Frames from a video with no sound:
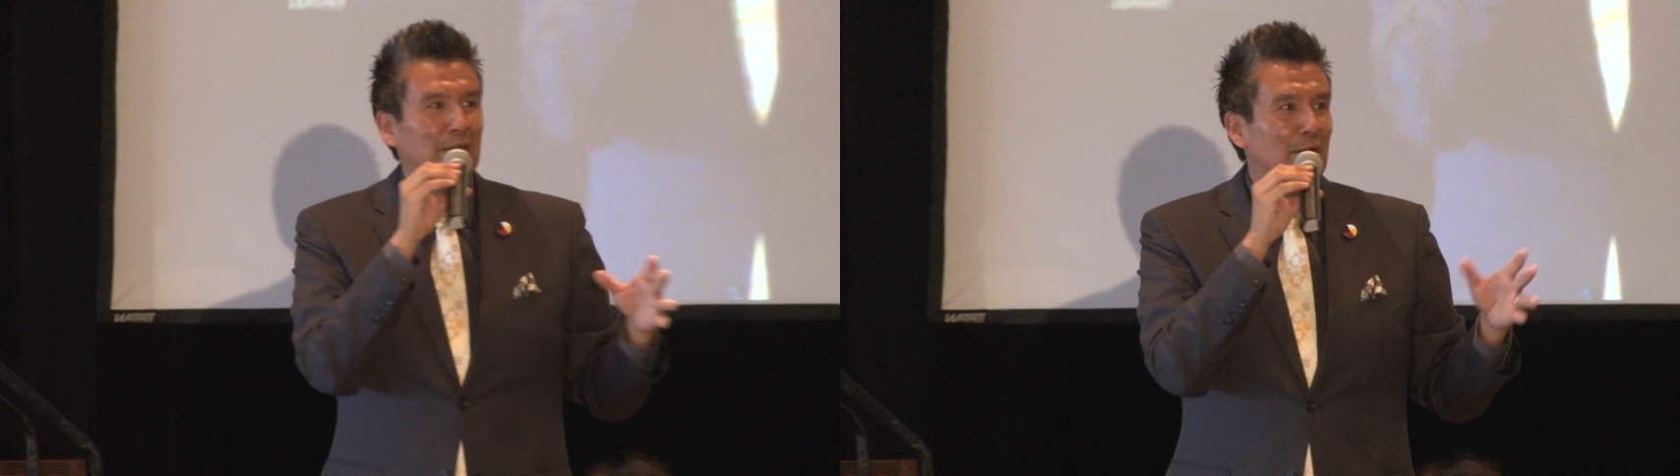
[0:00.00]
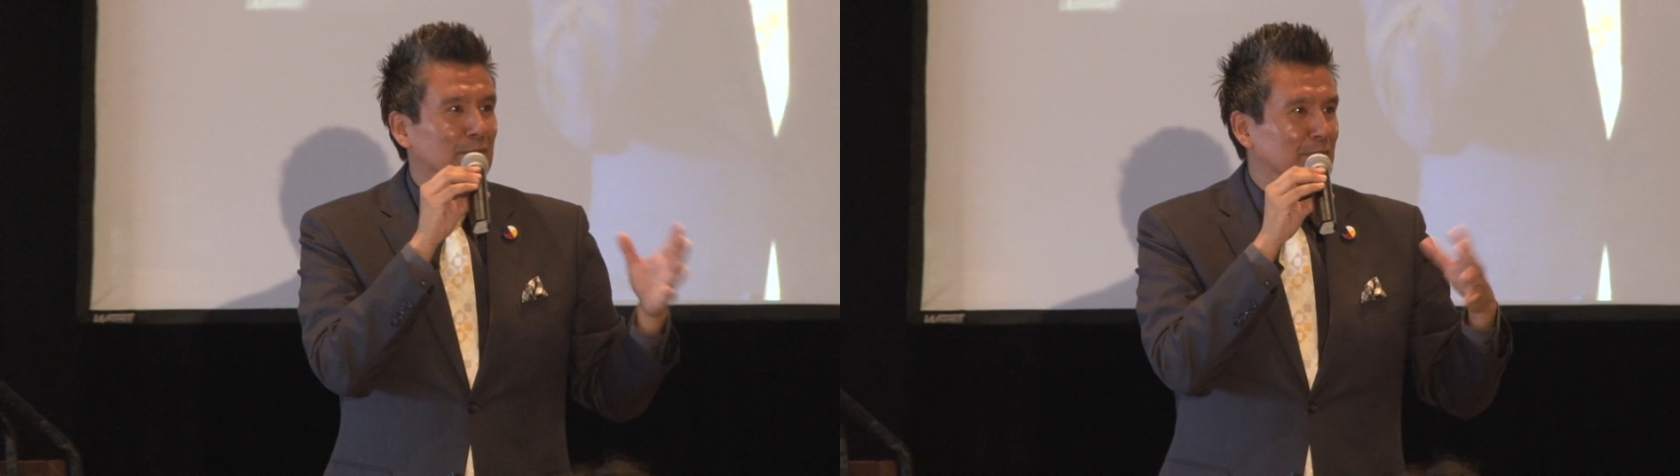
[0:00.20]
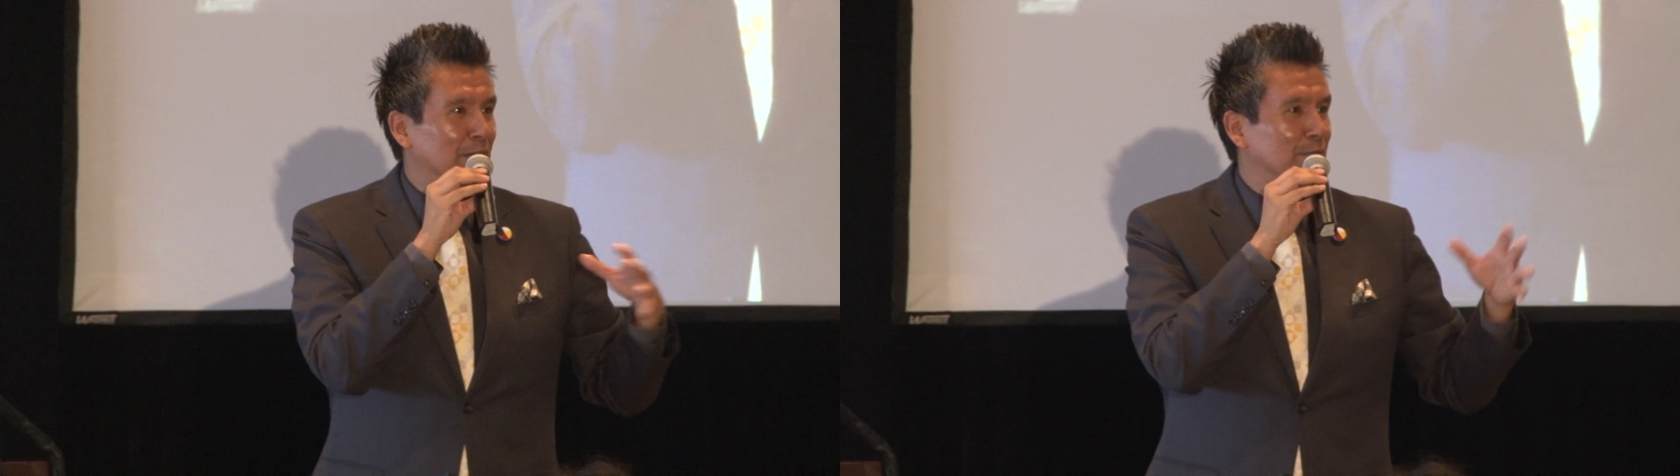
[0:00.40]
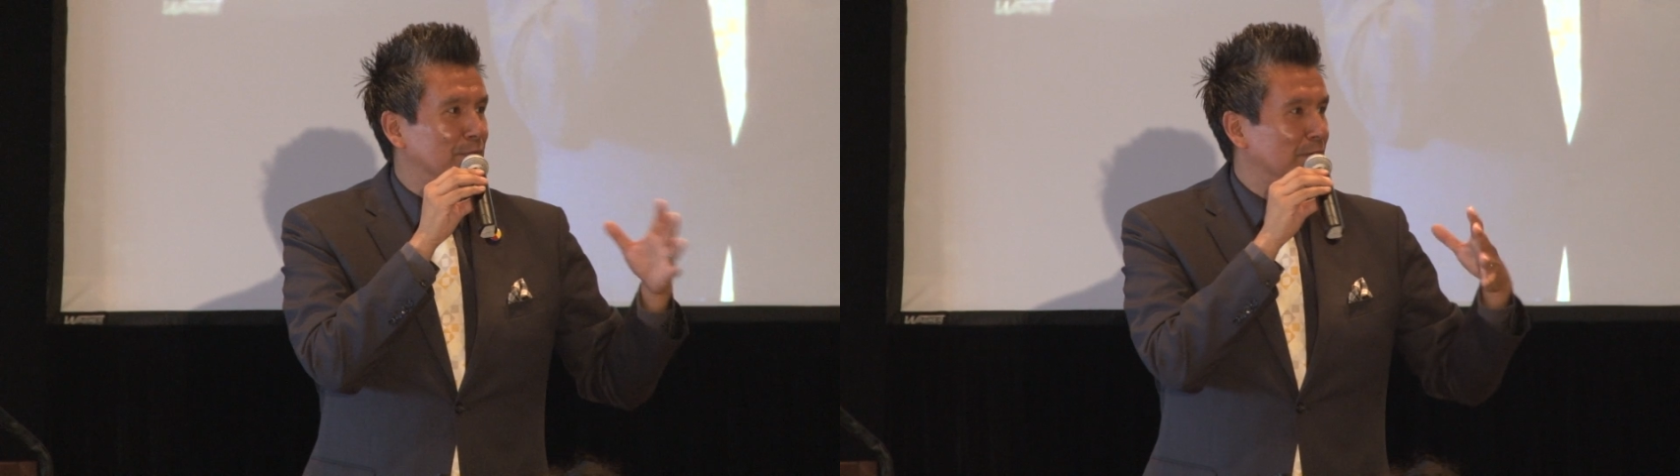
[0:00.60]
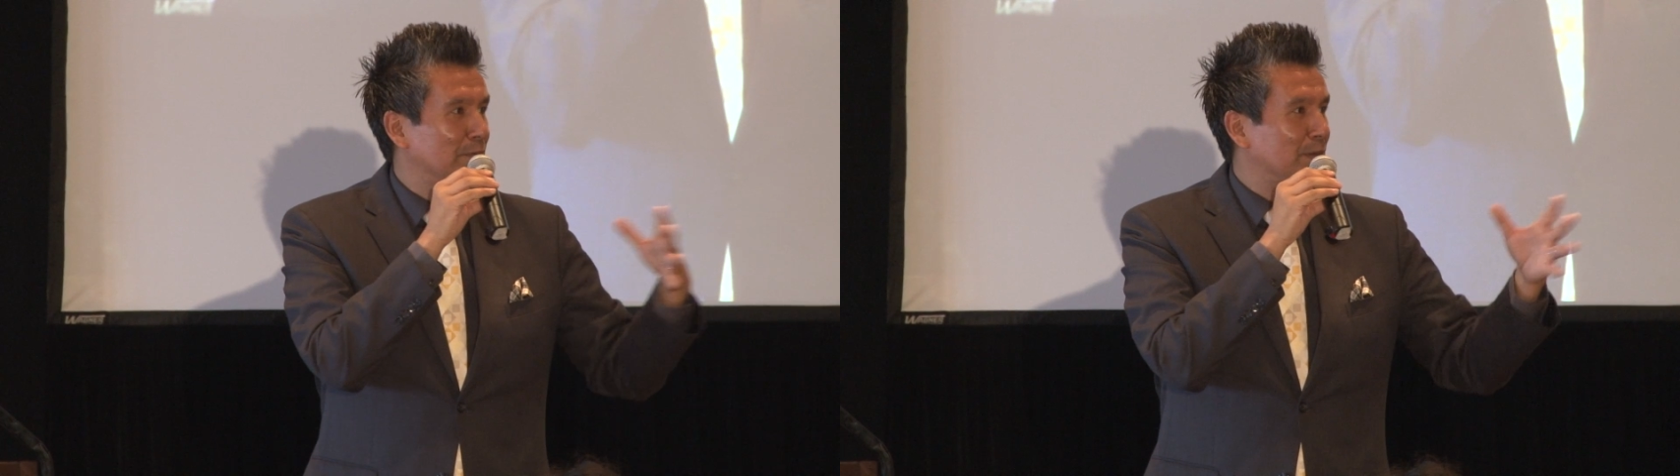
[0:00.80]
of, of,
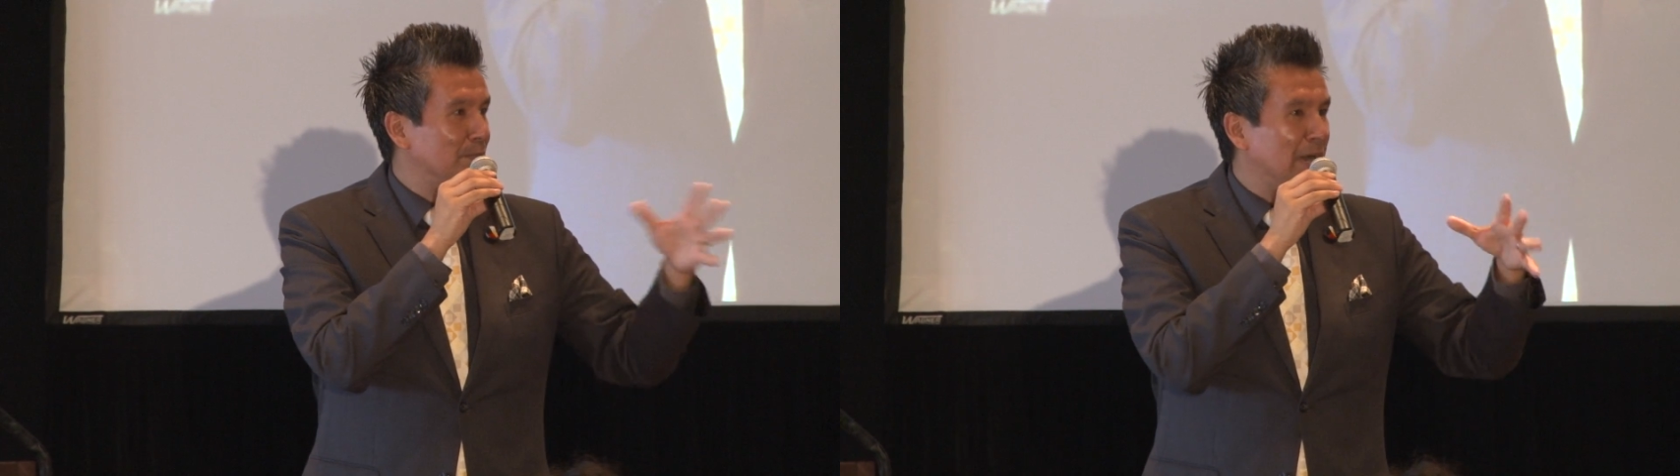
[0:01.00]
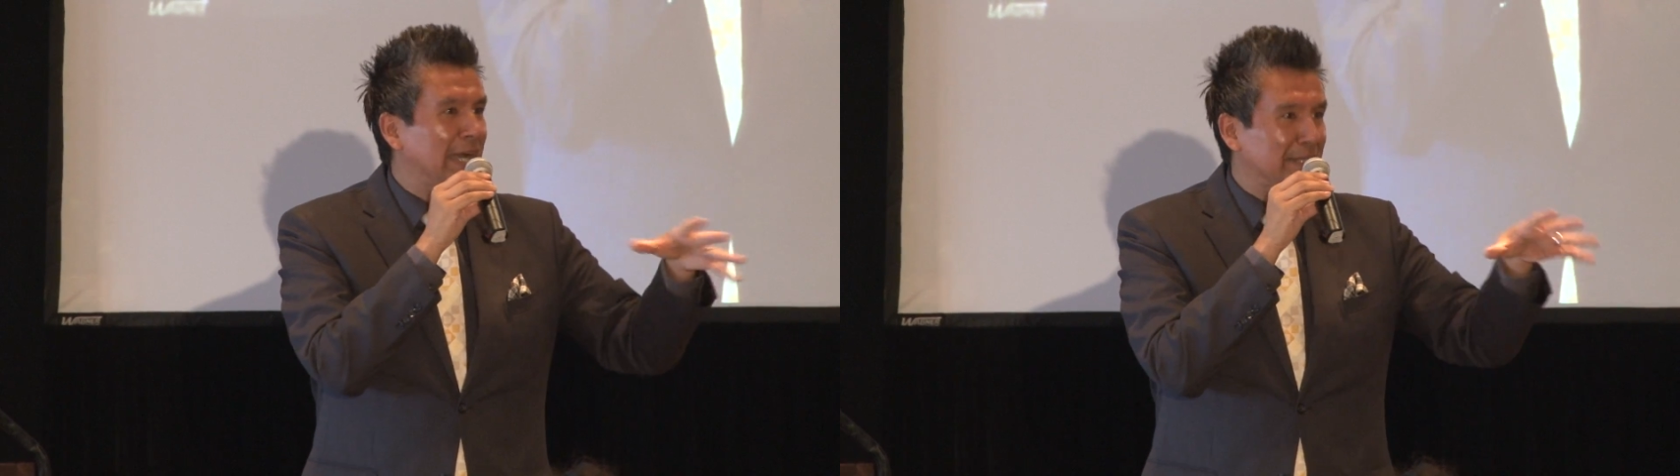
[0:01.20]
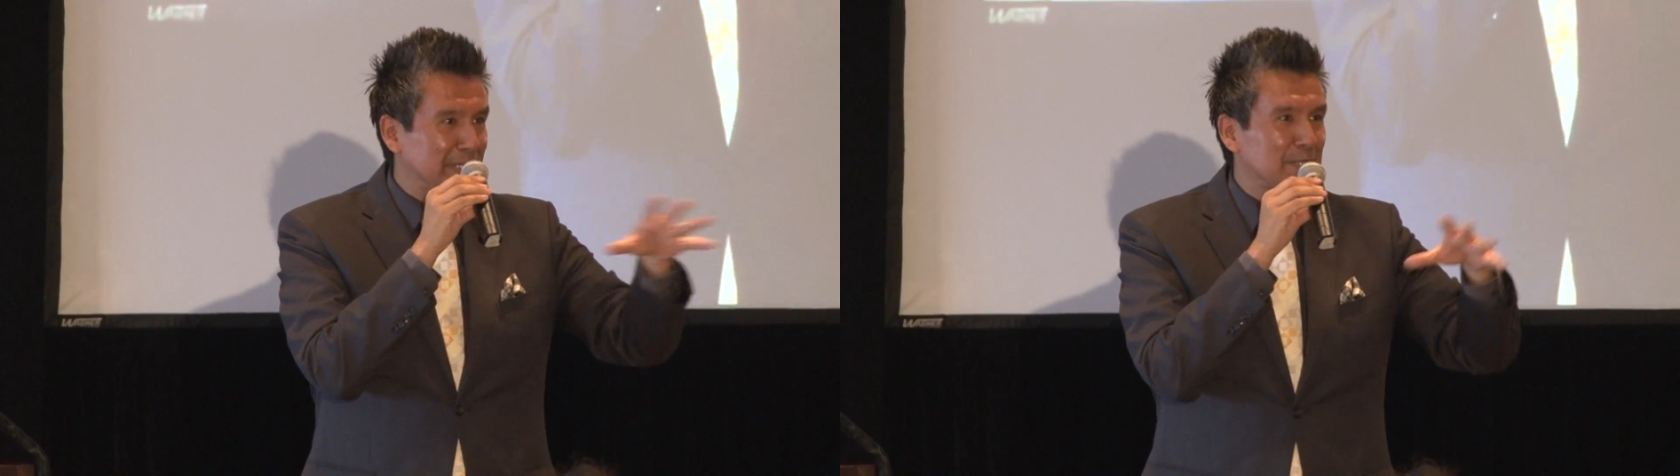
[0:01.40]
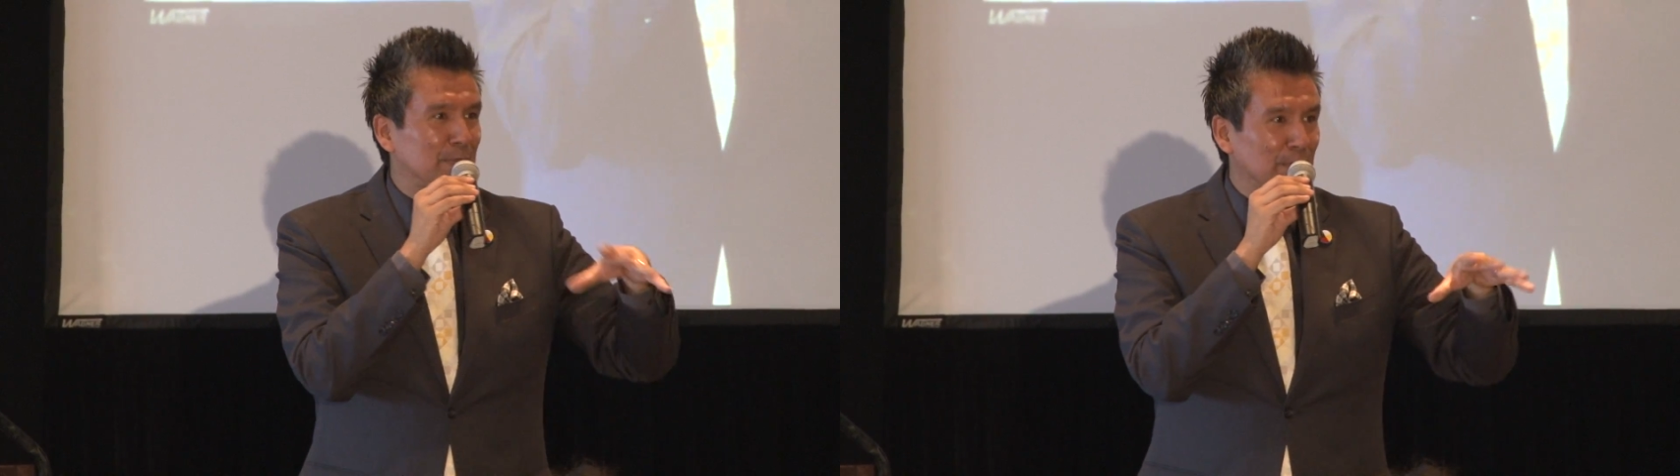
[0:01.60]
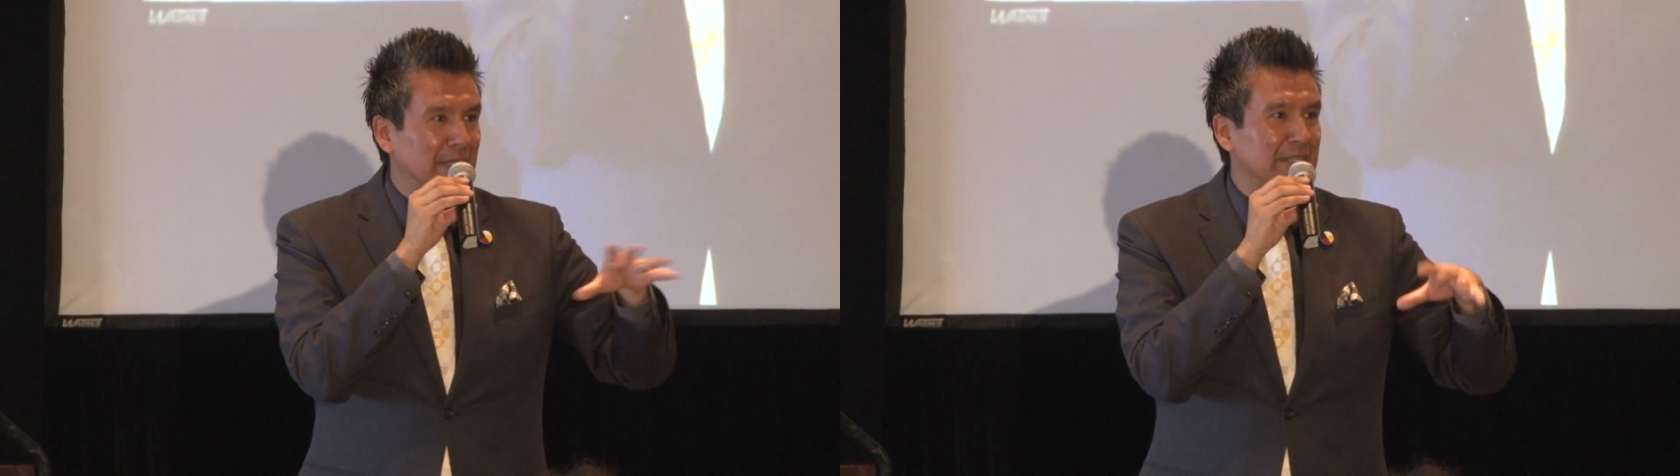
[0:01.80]
of combined
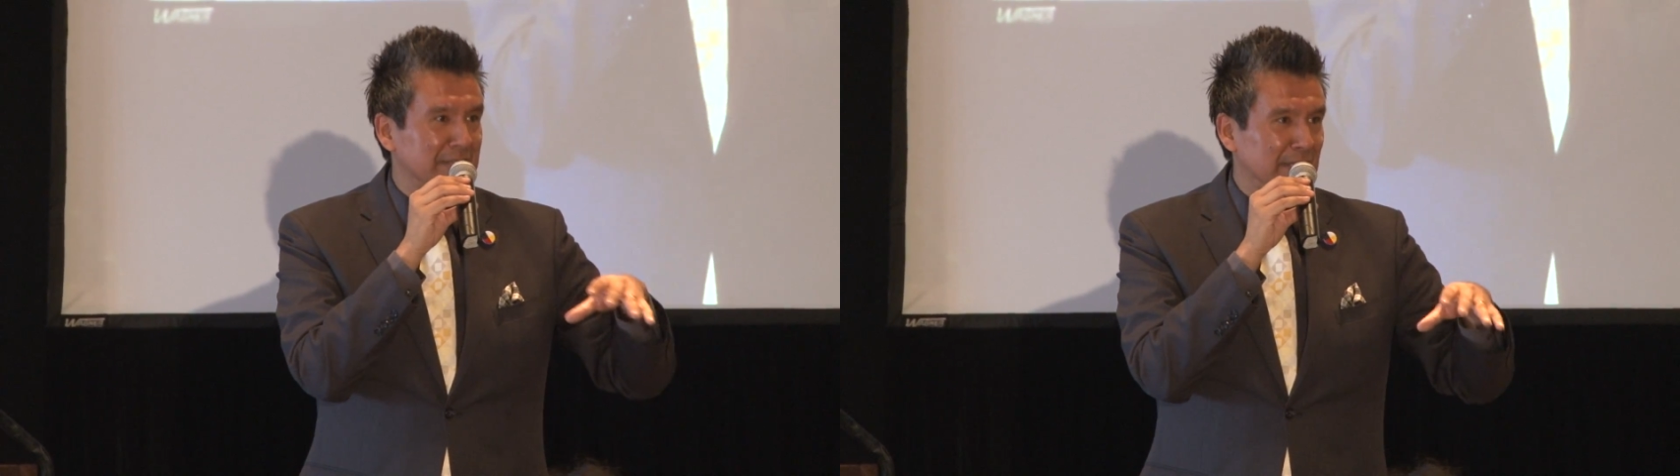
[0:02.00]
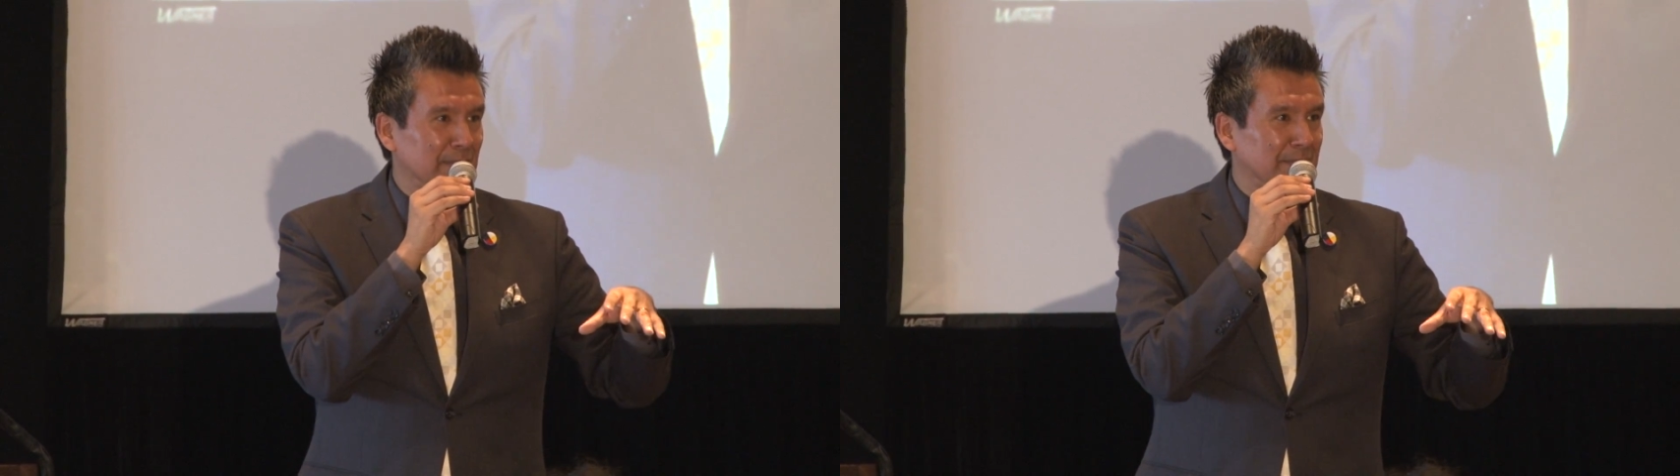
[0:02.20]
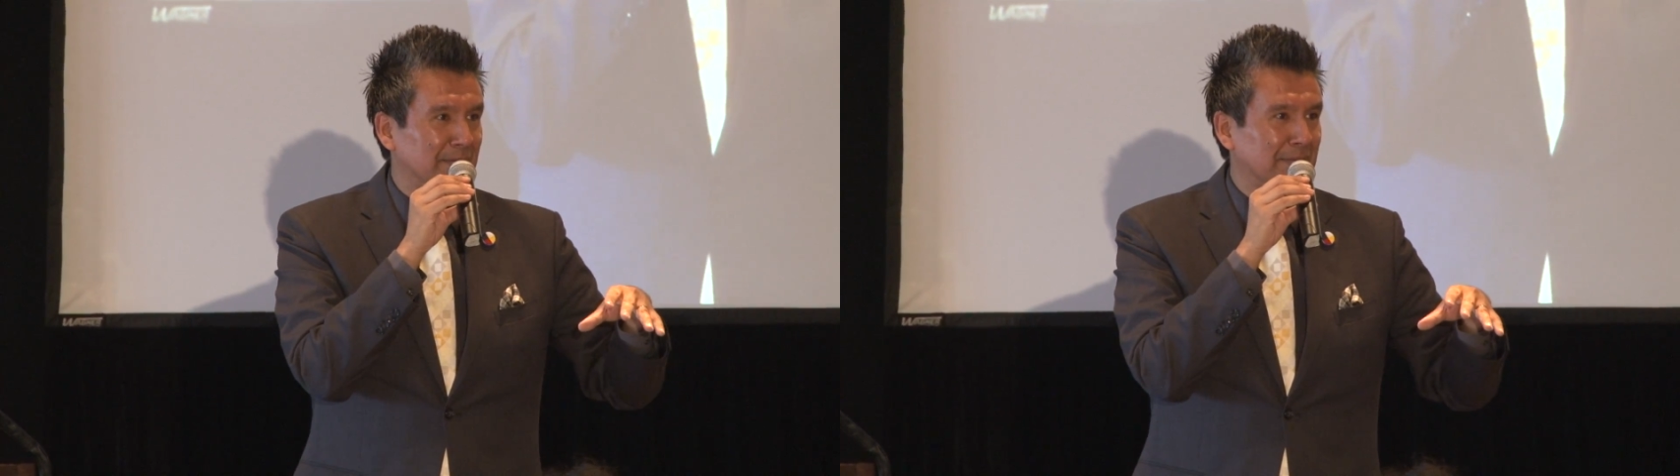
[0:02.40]
experience here.